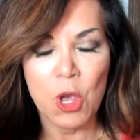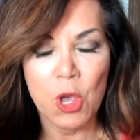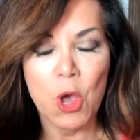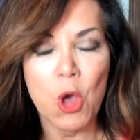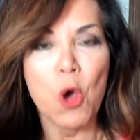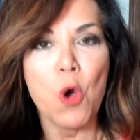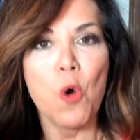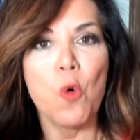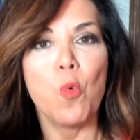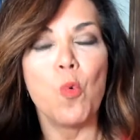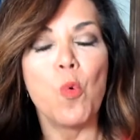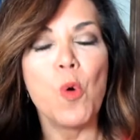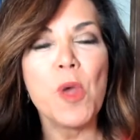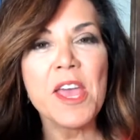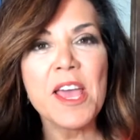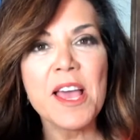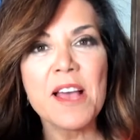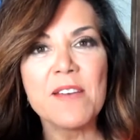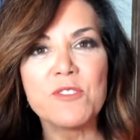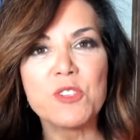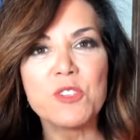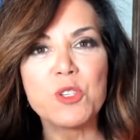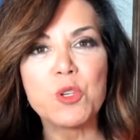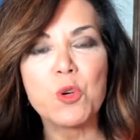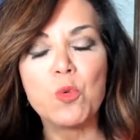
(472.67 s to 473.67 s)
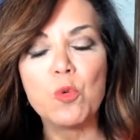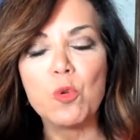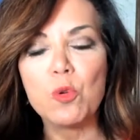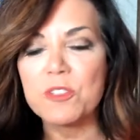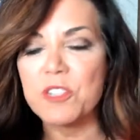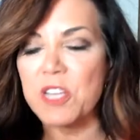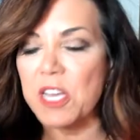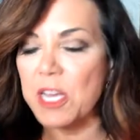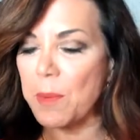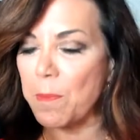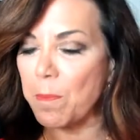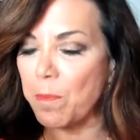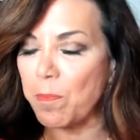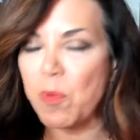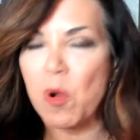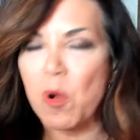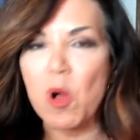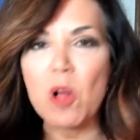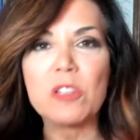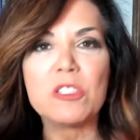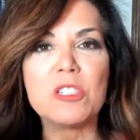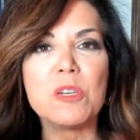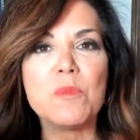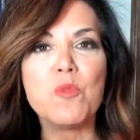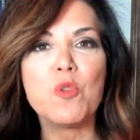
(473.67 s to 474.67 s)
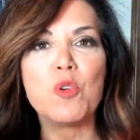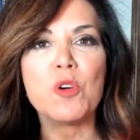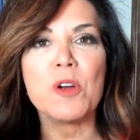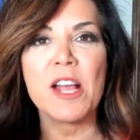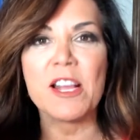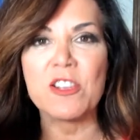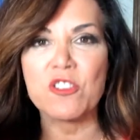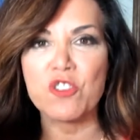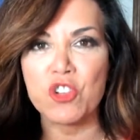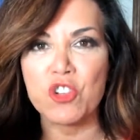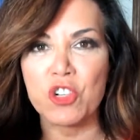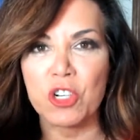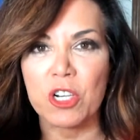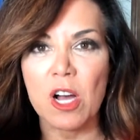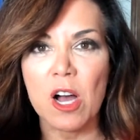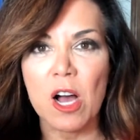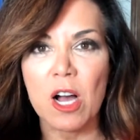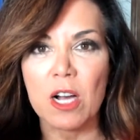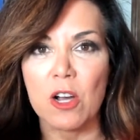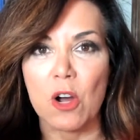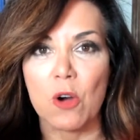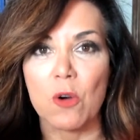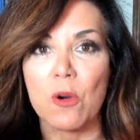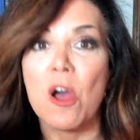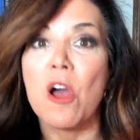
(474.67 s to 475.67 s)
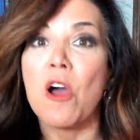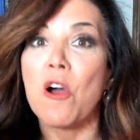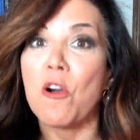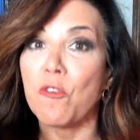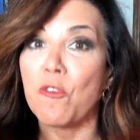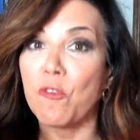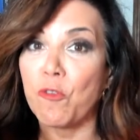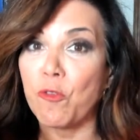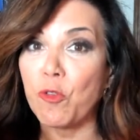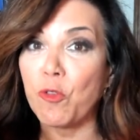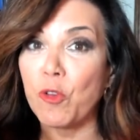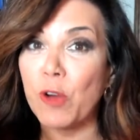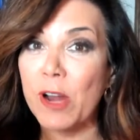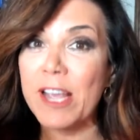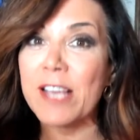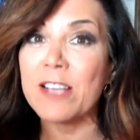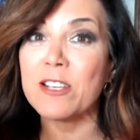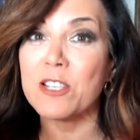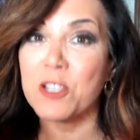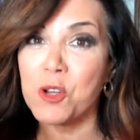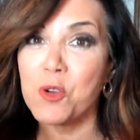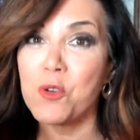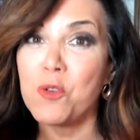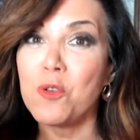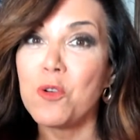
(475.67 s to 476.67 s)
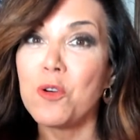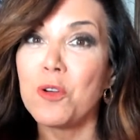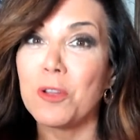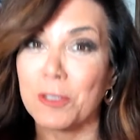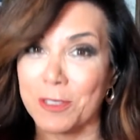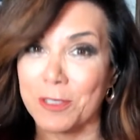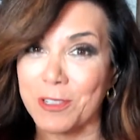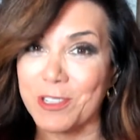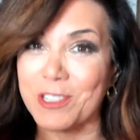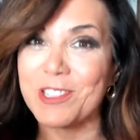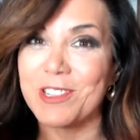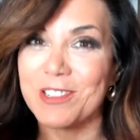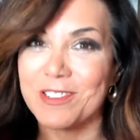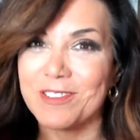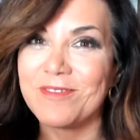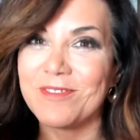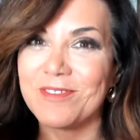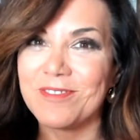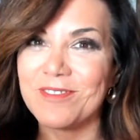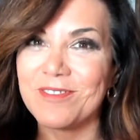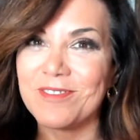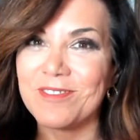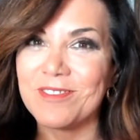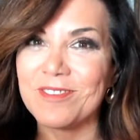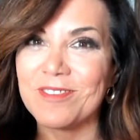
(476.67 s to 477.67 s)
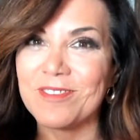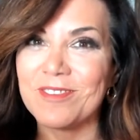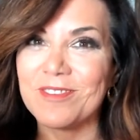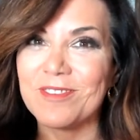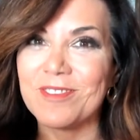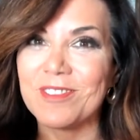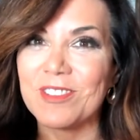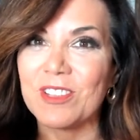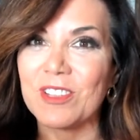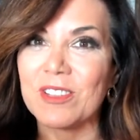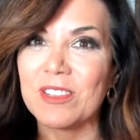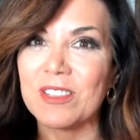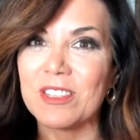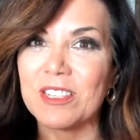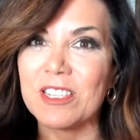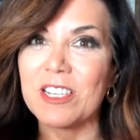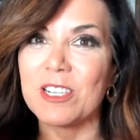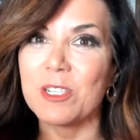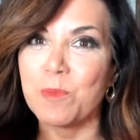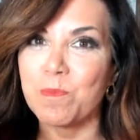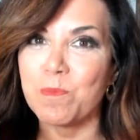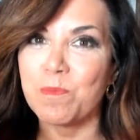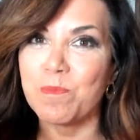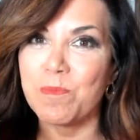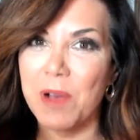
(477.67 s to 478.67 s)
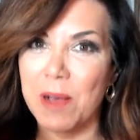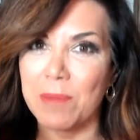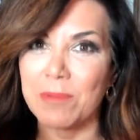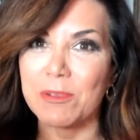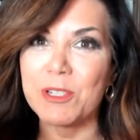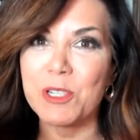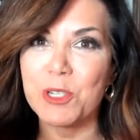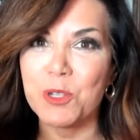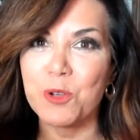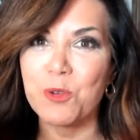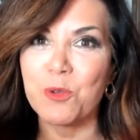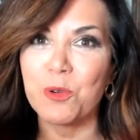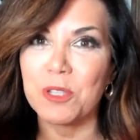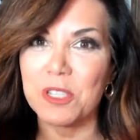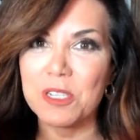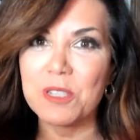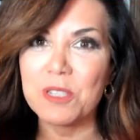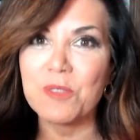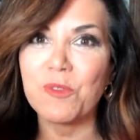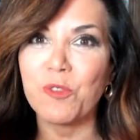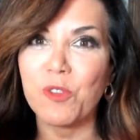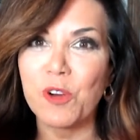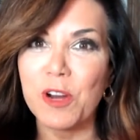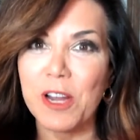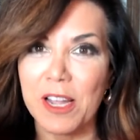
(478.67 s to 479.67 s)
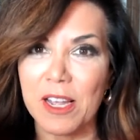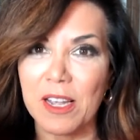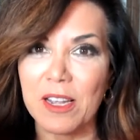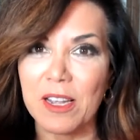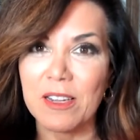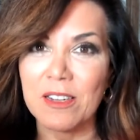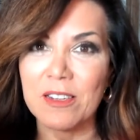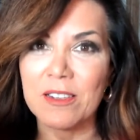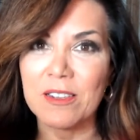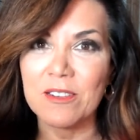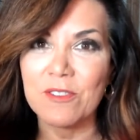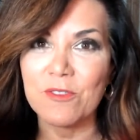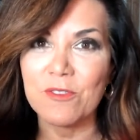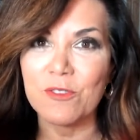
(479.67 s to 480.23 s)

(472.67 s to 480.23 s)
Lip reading: We have schools in Baltimore and Chicago, free schools, because public school is free for